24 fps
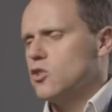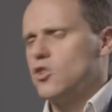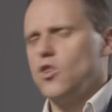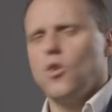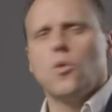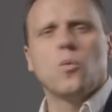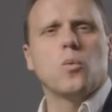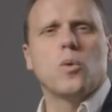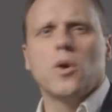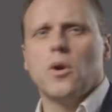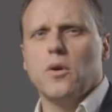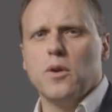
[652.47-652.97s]

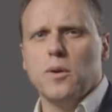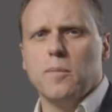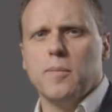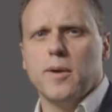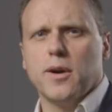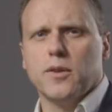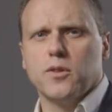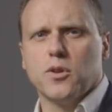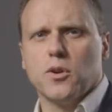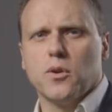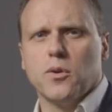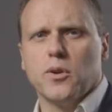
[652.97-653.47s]
don't worry
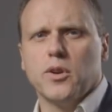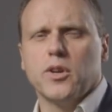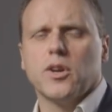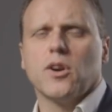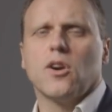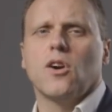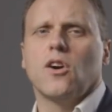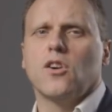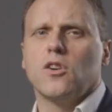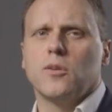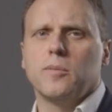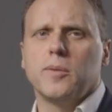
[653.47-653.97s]
about the green
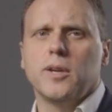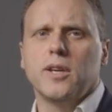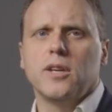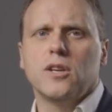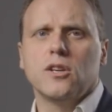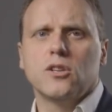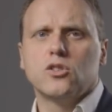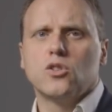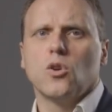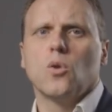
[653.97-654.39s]
economy,